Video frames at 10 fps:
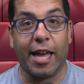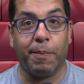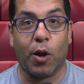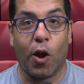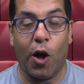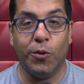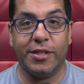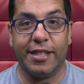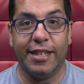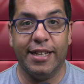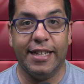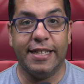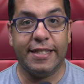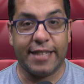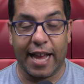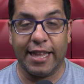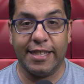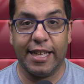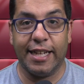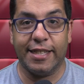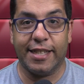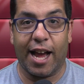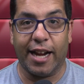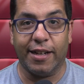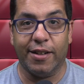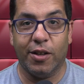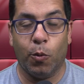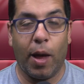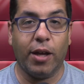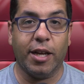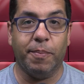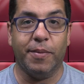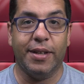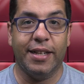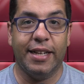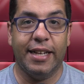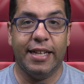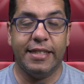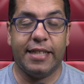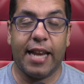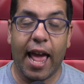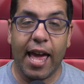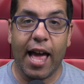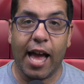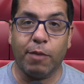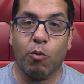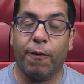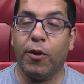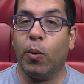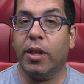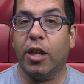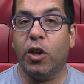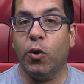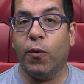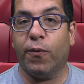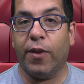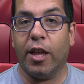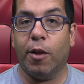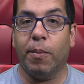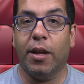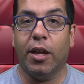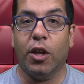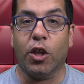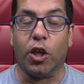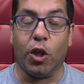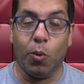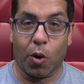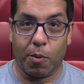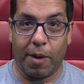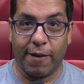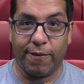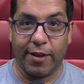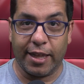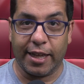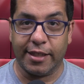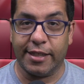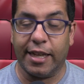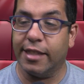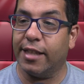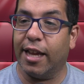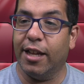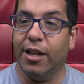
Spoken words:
am your host, Silas Lindenstein. Welcome. Today, I am reviewing the new film, You Hurt My Feelings. It is a